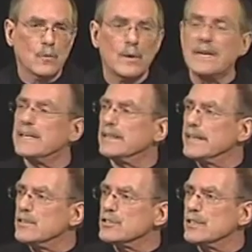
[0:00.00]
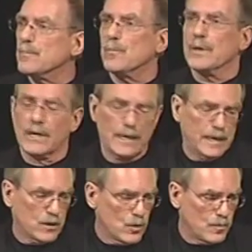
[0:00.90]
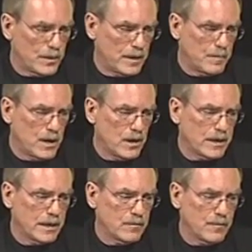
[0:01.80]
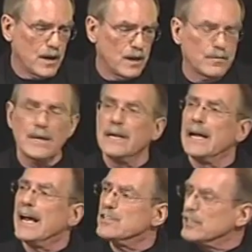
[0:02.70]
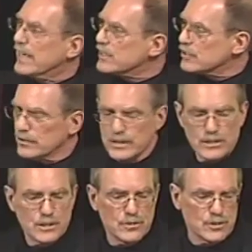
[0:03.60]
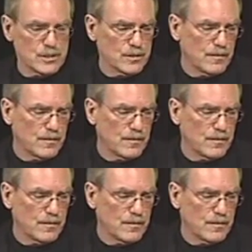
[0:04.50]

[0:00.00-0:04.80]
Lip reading: We need leadership. We're going to get corporate America involved, educational institutions